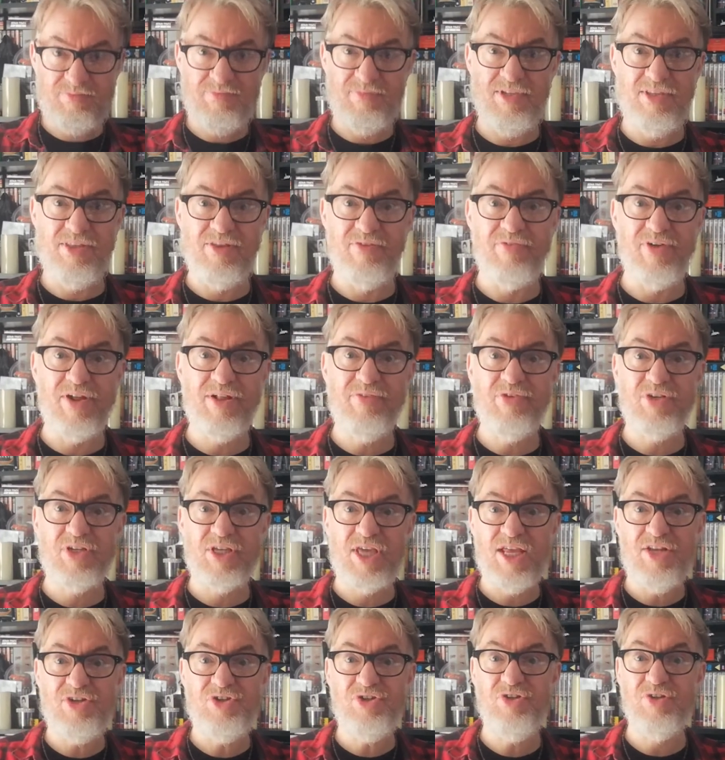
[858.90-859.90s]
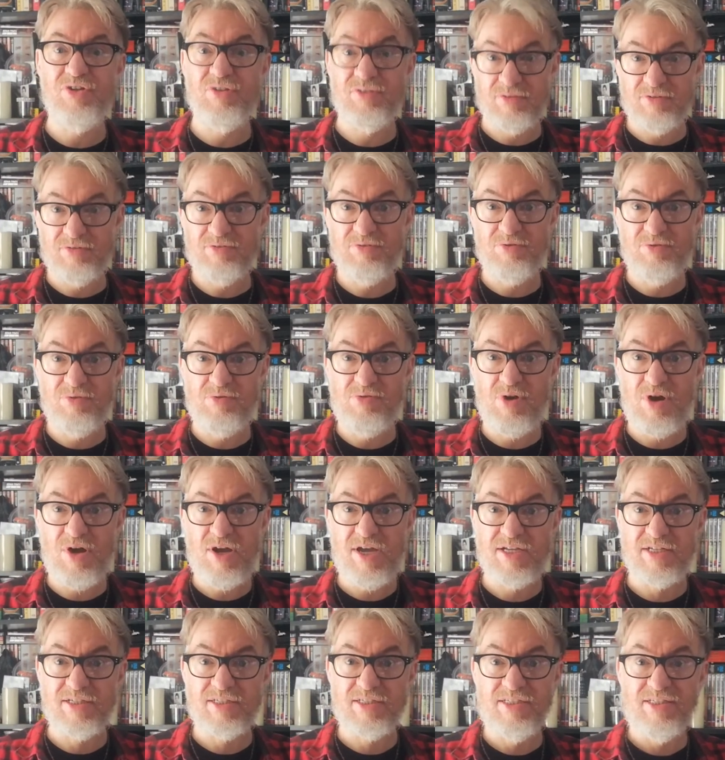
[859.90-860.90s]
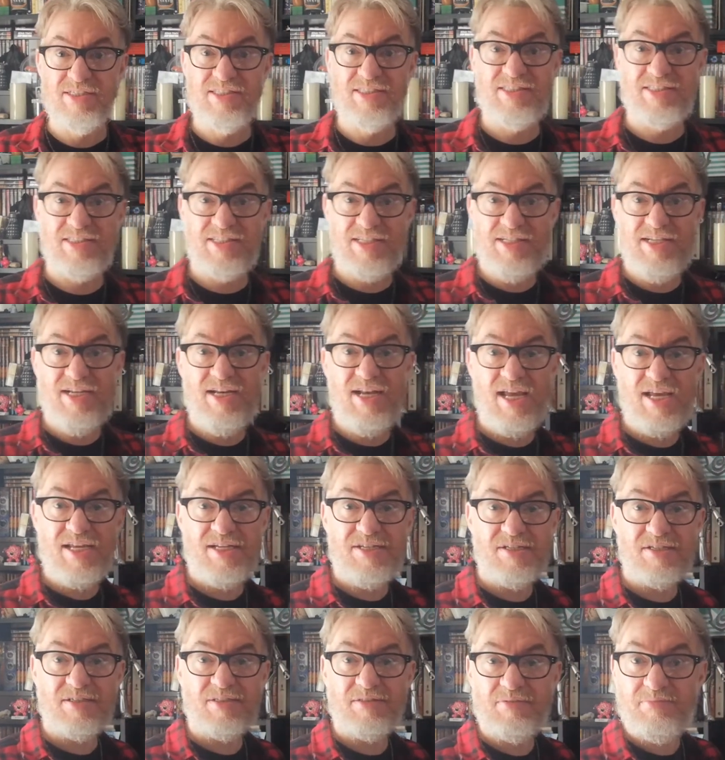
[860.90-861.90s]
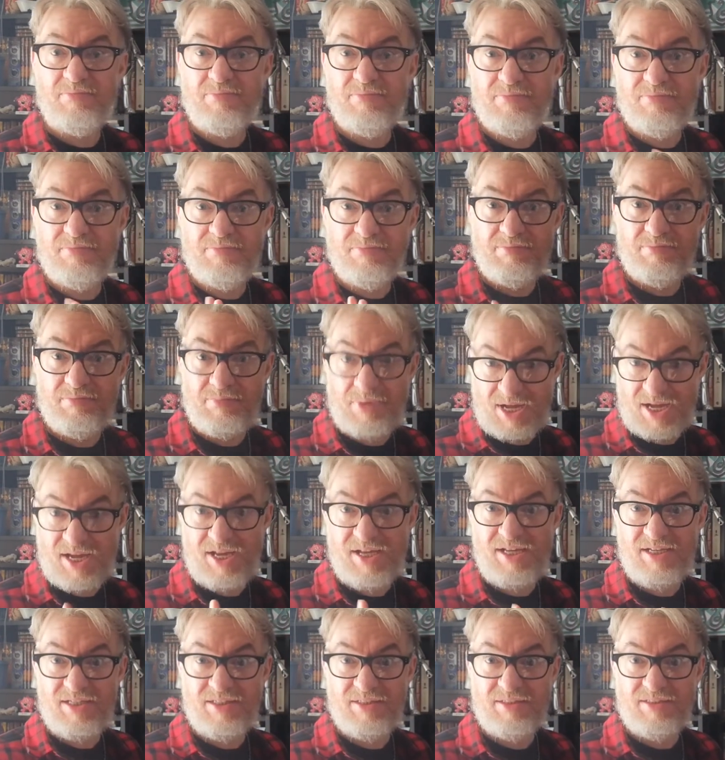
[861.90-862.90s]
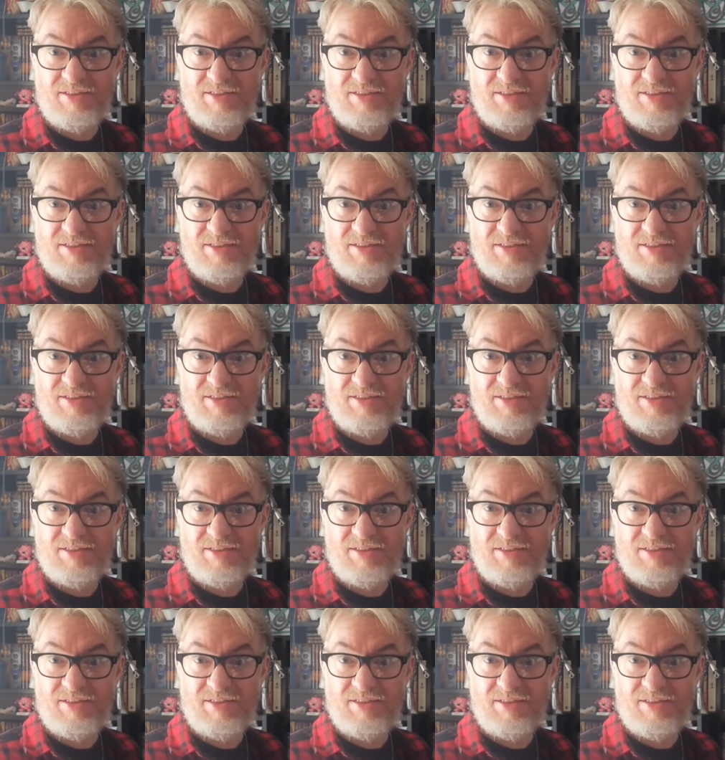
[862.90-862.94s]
in The Velvet Kitchen. All right, see you later. Bye.